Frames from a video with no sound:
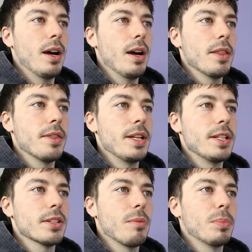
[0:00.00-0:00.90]

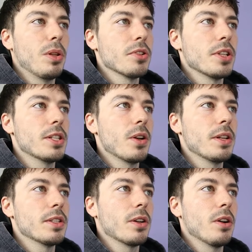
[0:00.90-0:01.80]
The stop loss is
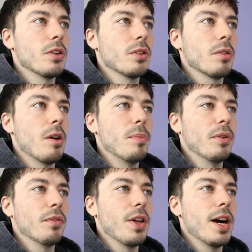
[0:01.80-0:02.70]
going to go
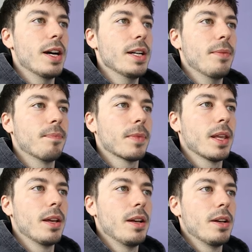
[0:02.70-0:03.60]
above the high.
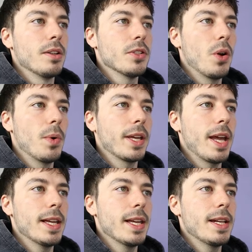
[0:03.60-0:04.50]
So we're
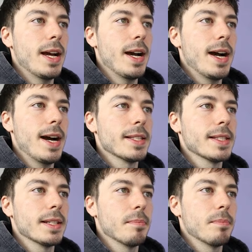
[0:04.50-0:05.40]
getting in
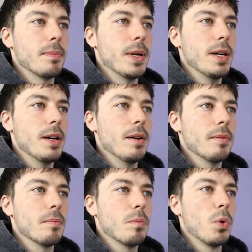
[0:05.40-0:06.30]
at
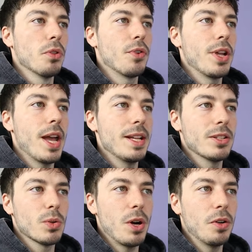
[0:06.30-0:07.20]

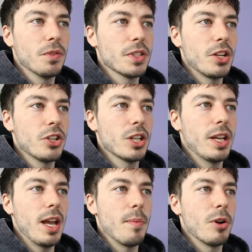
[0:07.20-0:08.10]
138.12
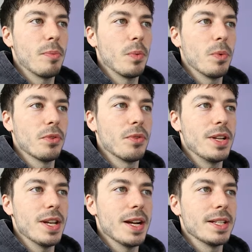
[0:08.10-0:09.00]
essentially, and we're up at
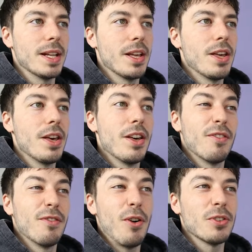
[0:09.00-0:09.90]

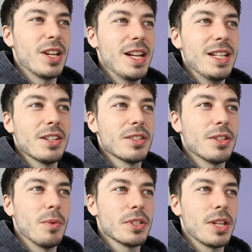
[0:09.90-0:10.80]
139.14.
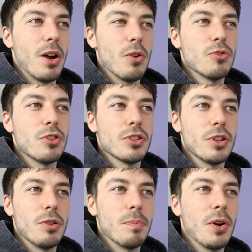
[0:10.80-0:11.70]
So what's that,
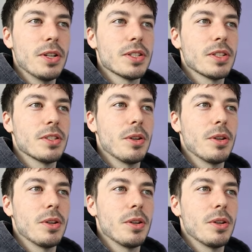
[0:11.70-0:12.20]
102 points.